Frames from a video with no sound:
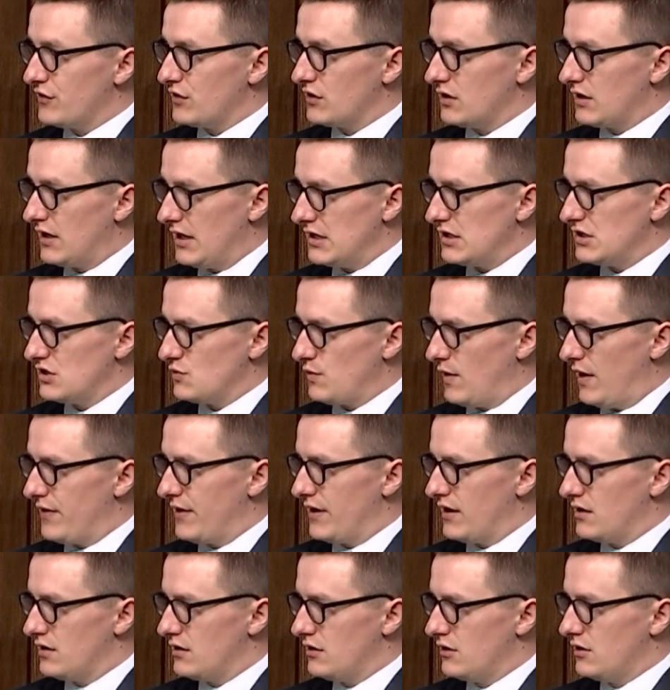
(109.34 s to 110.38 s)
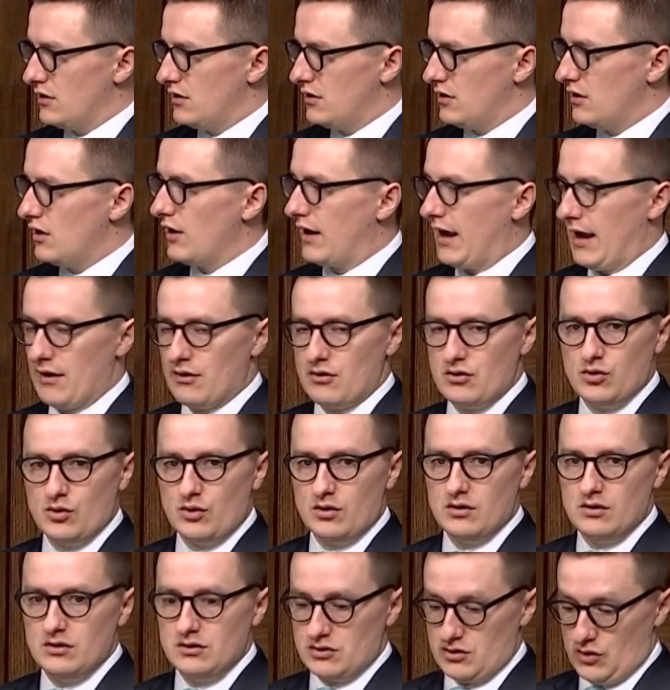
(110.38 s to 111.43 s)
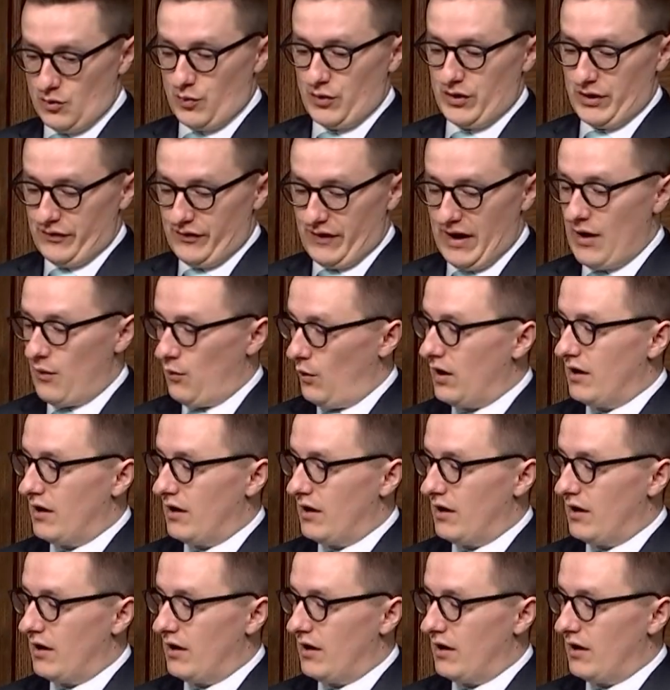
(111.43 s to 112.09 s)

for kids as well there? Yes. Okay, cool. So we've got